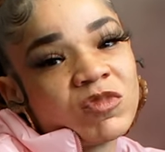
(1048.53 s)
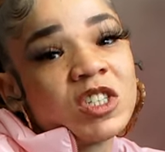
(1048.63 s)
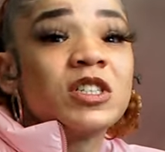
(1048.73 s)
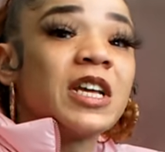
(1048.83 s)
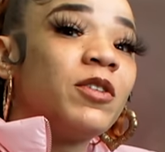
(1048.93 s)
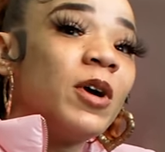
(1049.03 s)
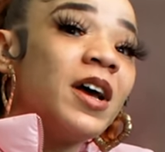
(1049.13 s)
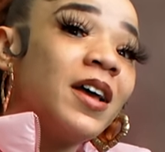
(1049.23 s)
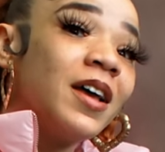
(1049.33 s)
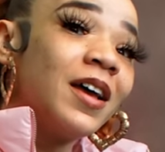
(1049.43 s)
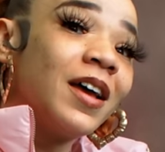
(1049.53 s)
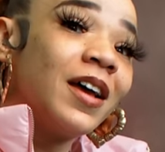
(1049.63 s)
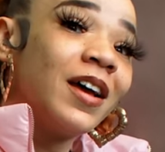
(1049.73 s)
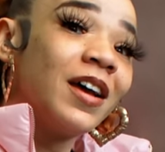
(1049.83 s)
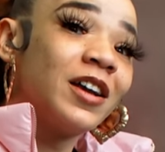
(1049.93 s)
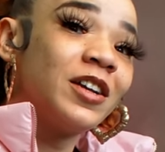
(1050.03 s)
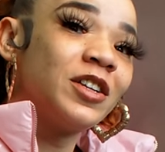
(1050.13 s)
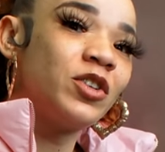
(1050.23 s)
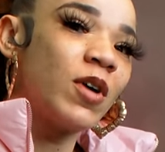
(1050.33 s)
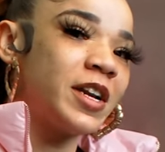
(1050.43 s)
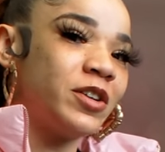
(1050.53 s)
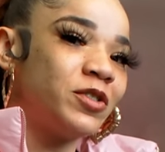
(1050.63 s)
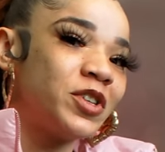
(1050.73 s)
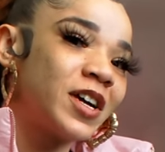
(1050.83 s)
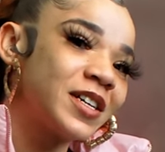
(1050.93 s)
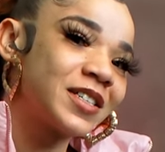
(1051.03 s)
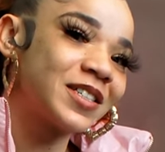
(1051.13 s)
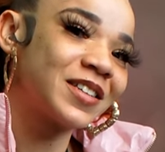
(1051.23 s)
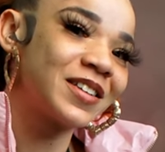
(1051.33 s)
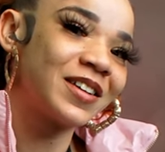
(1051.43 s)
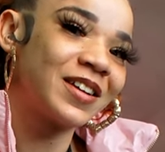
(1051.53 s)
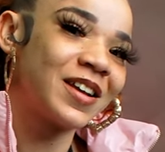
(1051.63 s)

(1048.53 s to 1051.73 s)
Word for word: You said what? Drugs. Do I do drugs? Yeah.